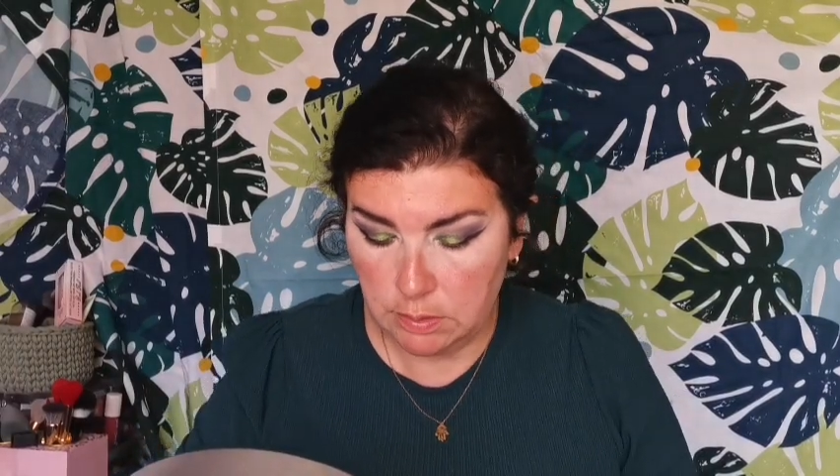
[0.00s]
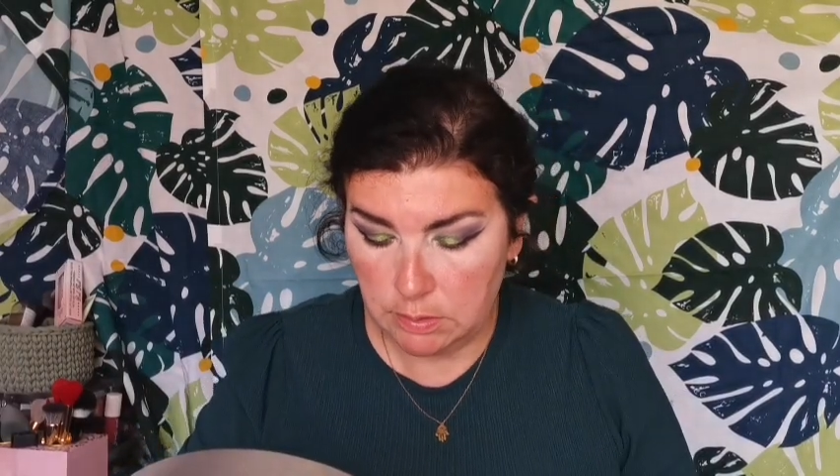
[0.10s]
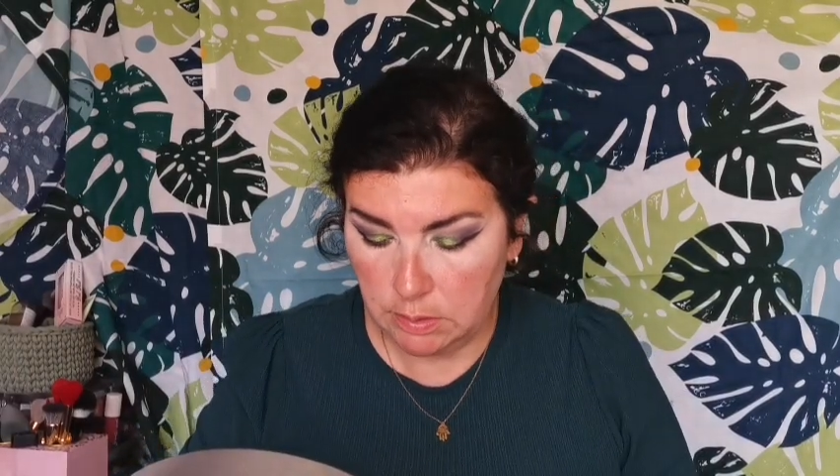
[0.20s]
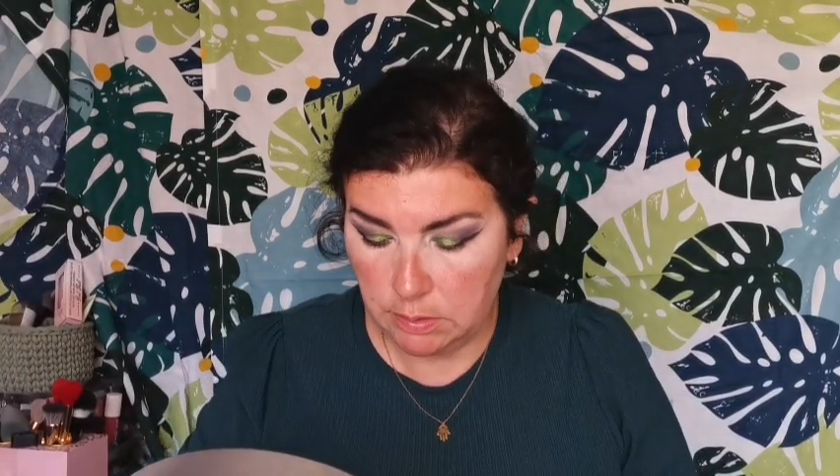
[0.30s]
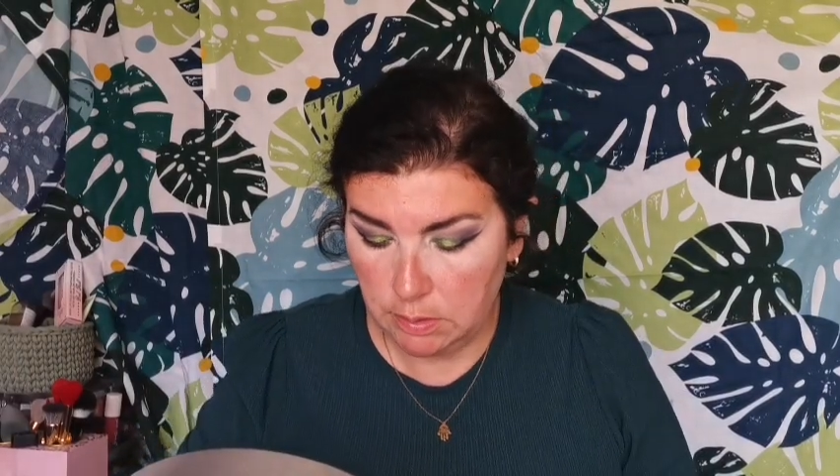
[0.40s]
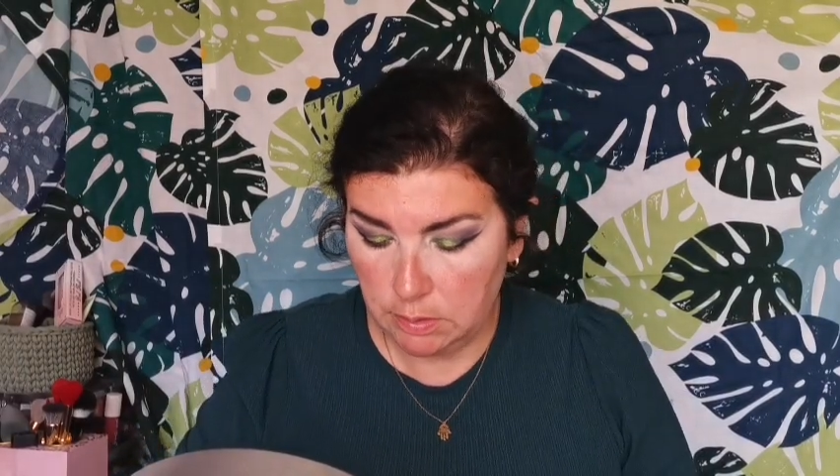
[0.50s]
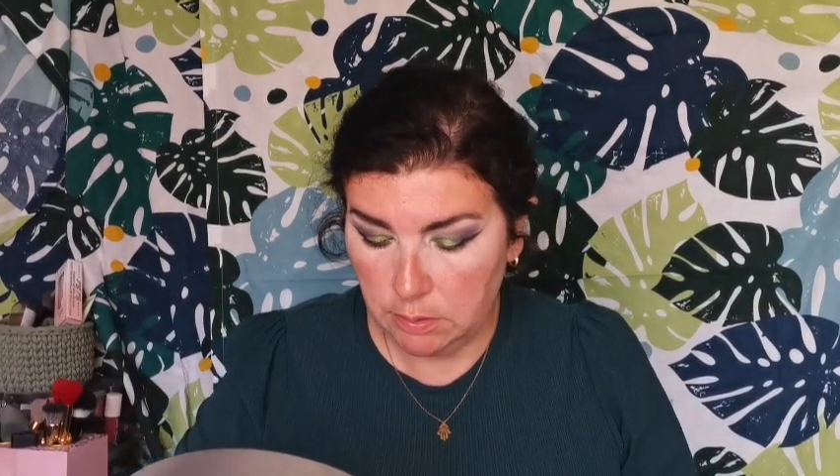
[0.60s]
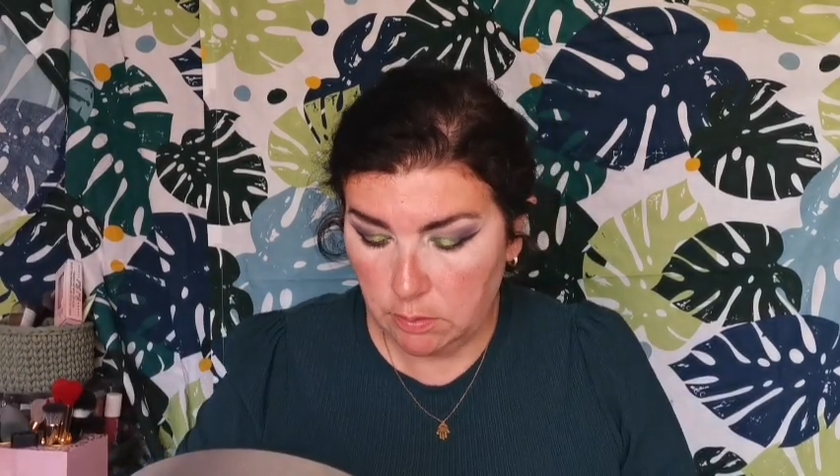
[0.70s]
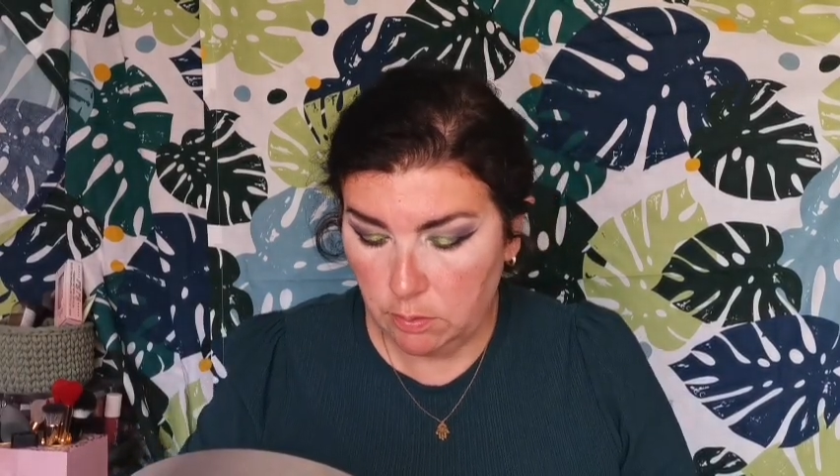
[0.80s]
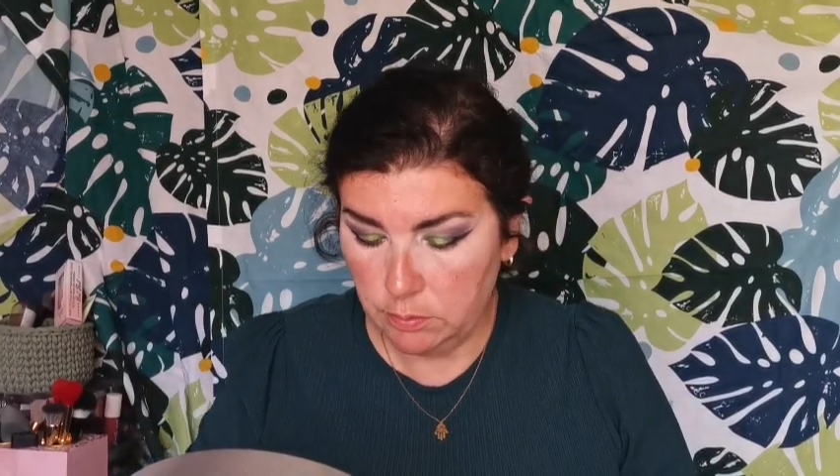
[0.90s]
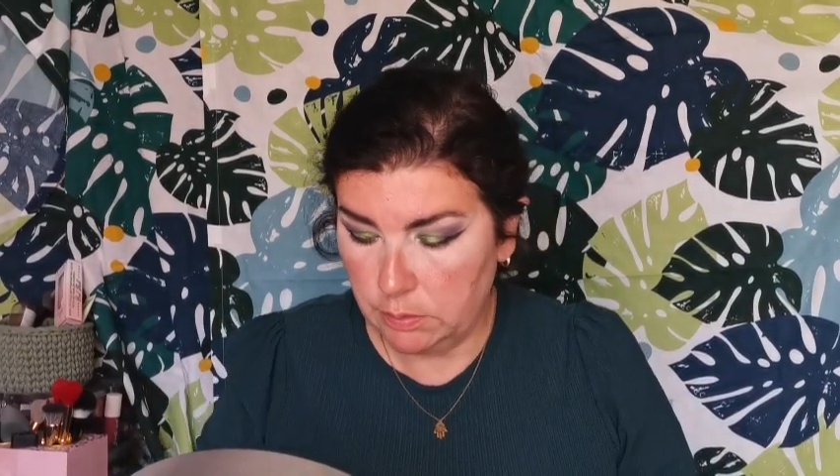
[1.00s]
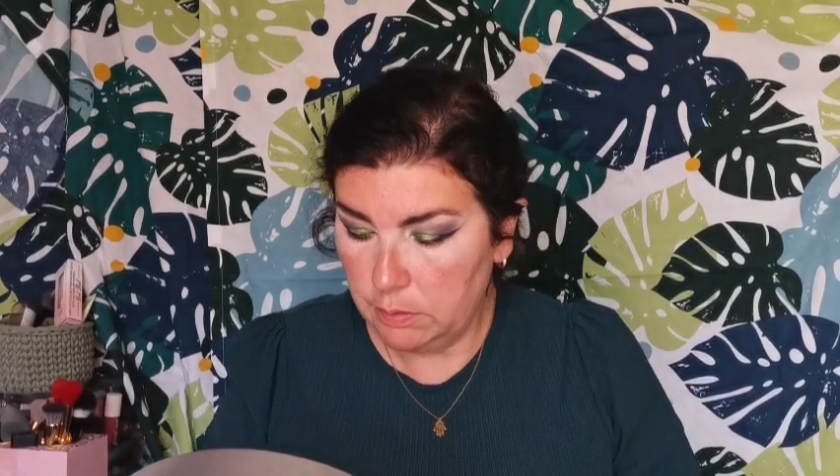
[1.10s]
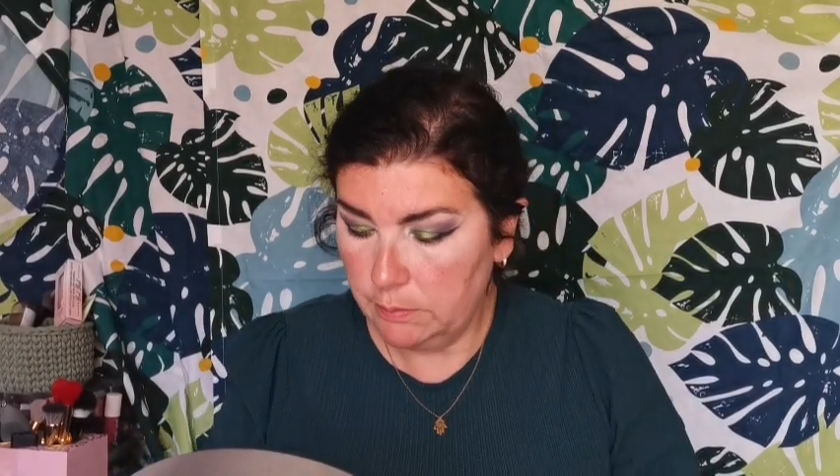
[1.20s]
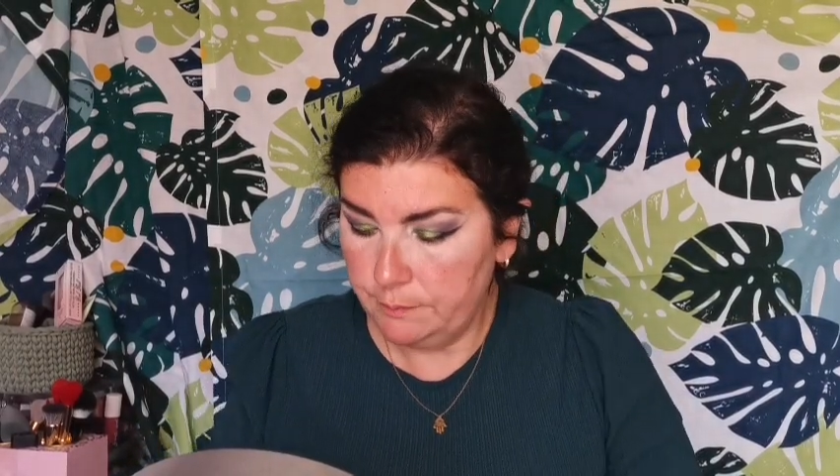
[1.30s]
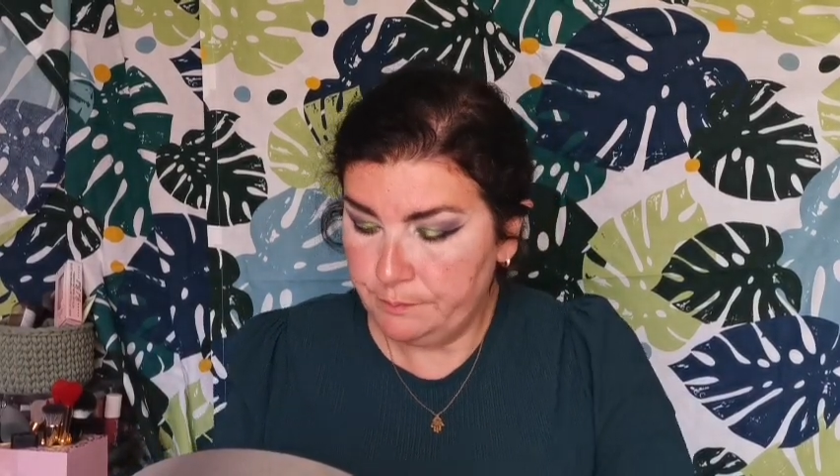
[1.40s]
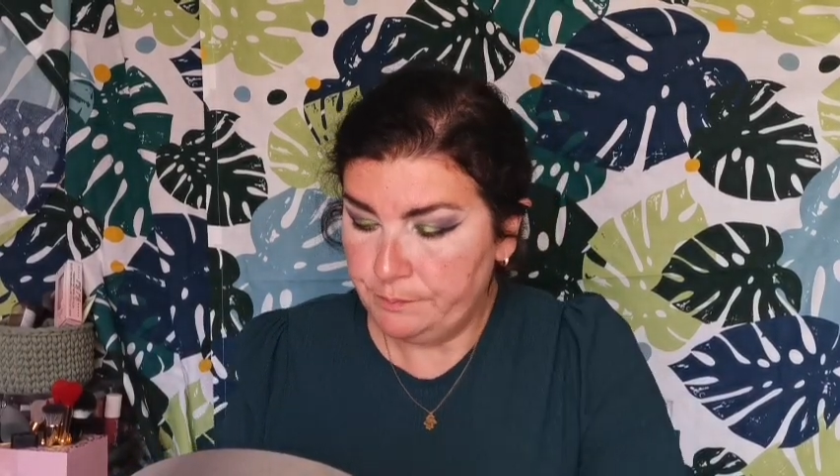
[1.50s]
that in the inner corner,